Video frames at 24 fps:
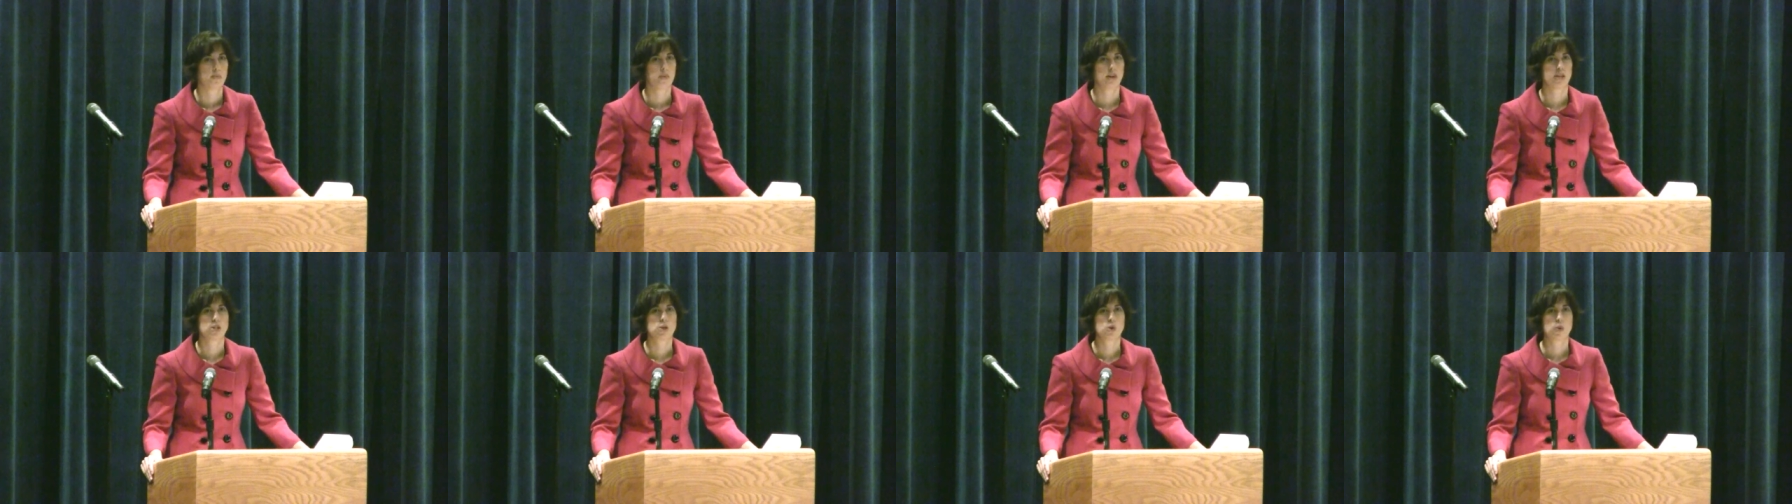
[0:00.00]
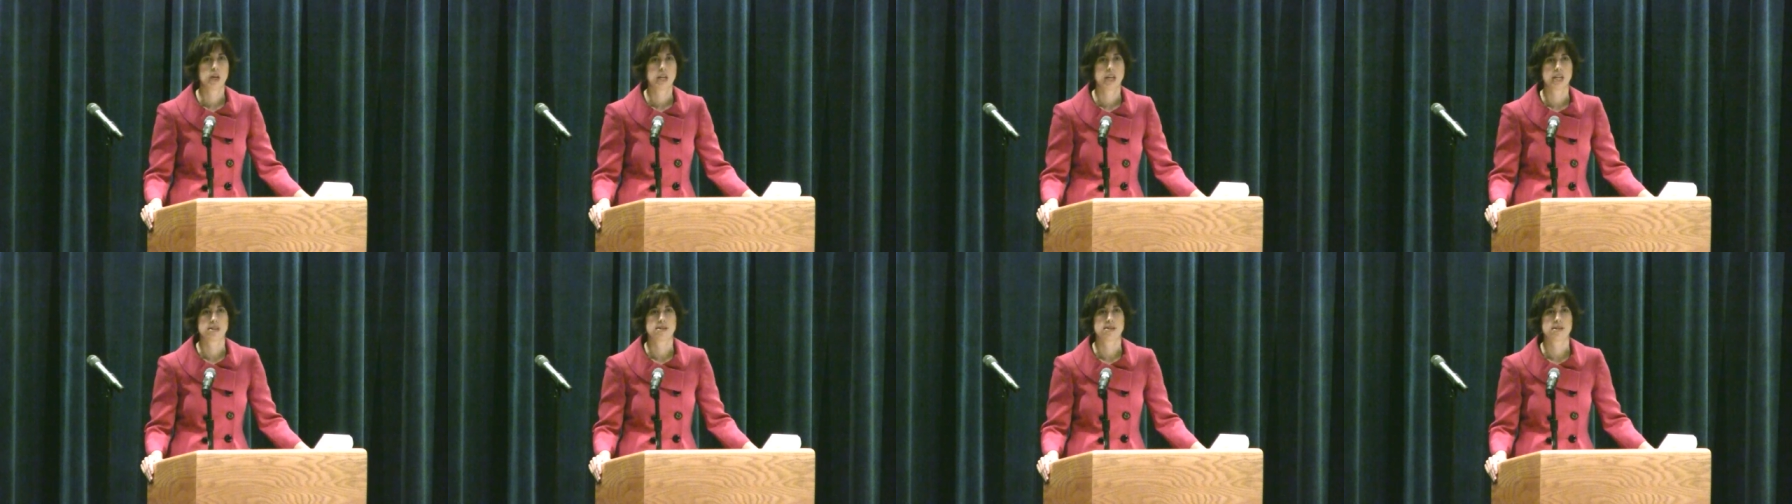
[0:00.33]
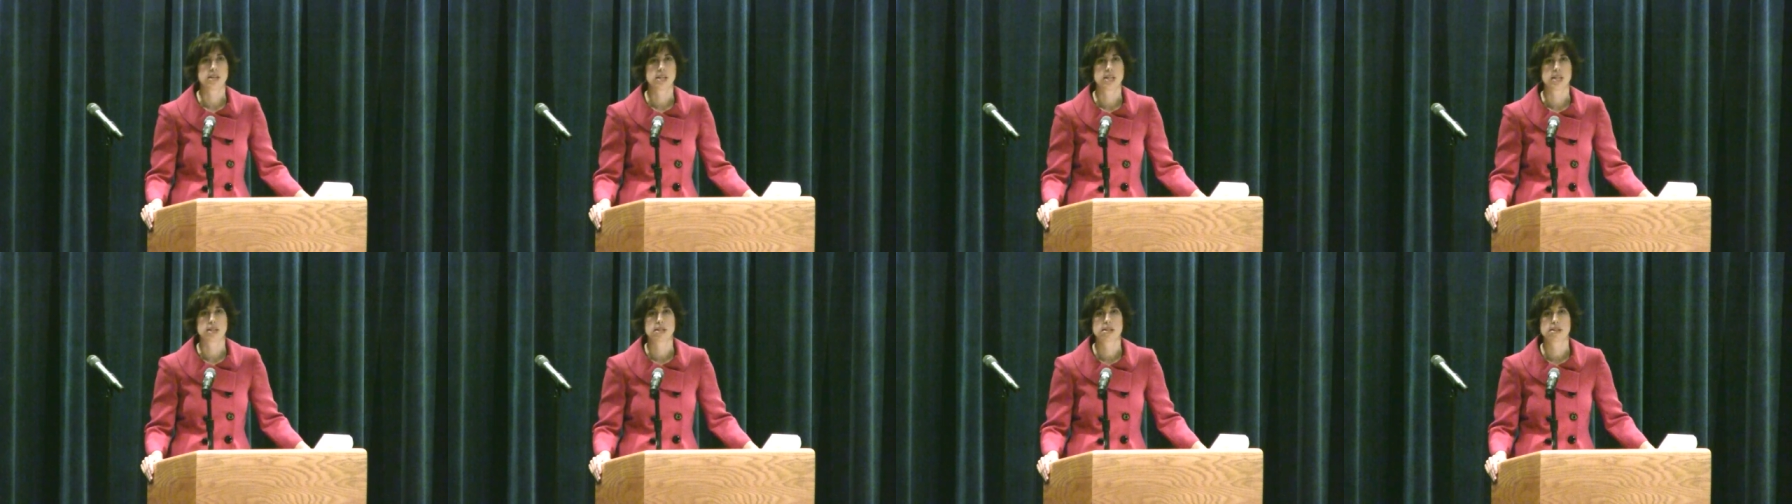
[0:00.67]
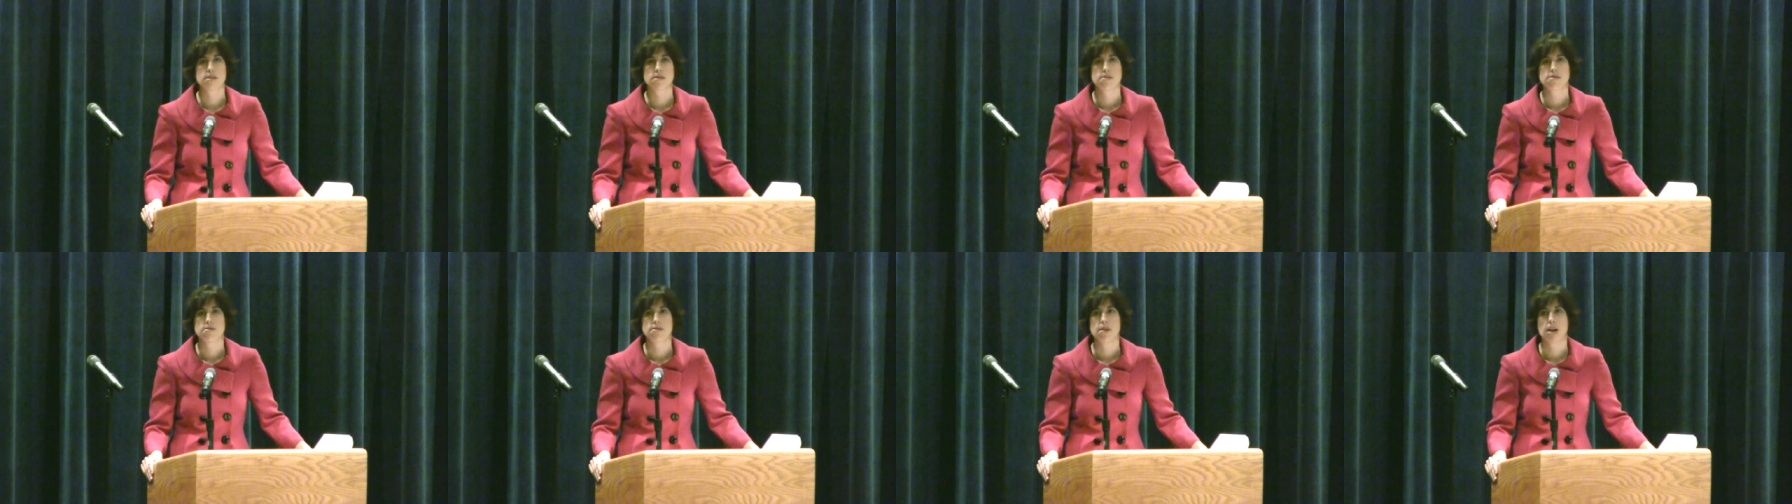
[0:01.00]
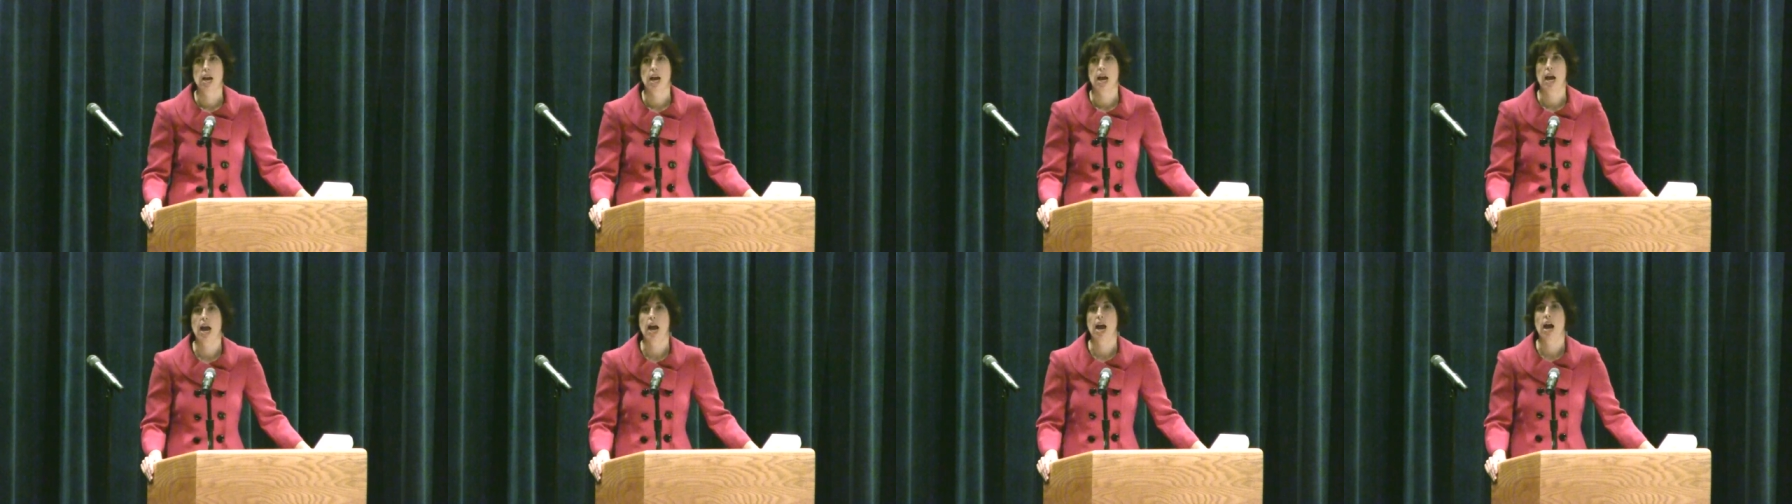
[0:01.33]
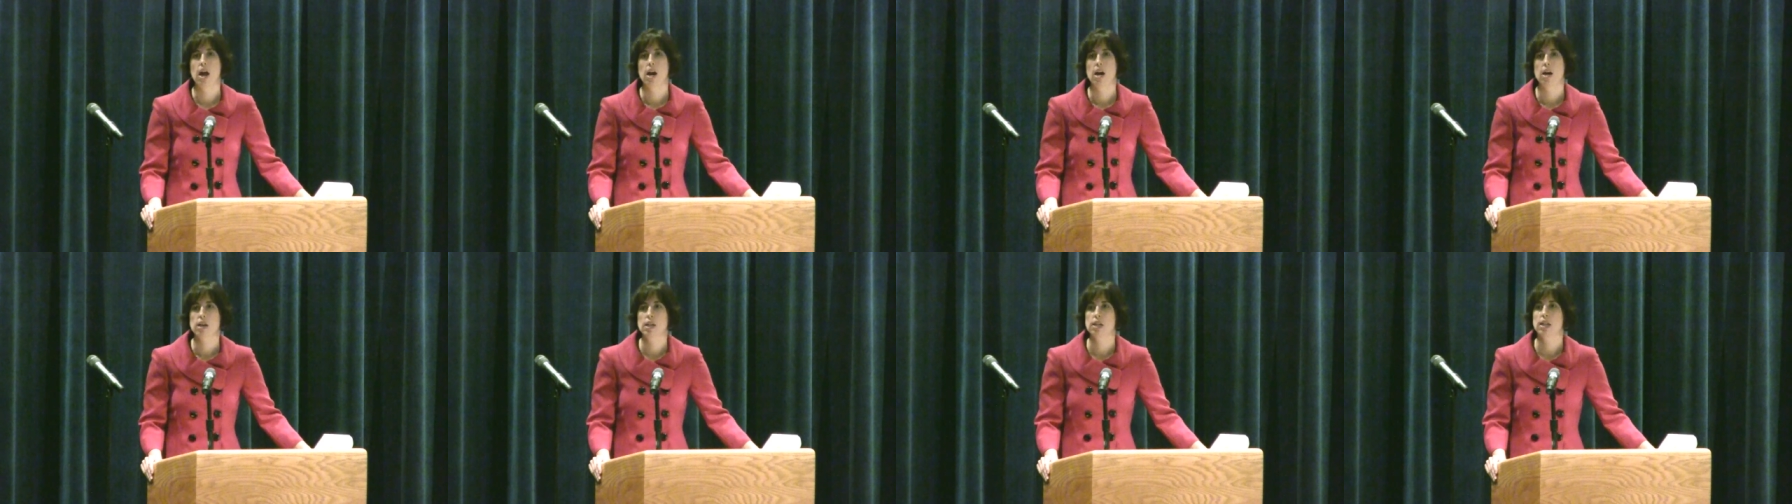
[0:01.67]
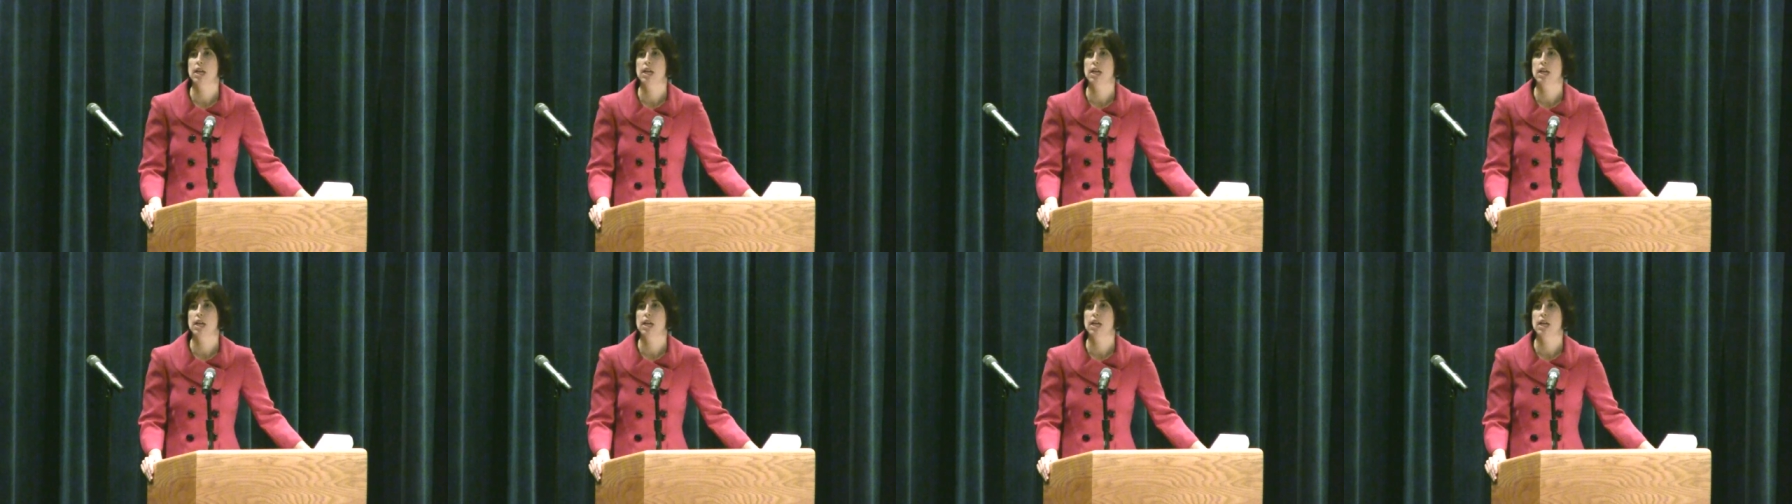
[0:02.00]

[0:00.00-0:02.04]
By 26, our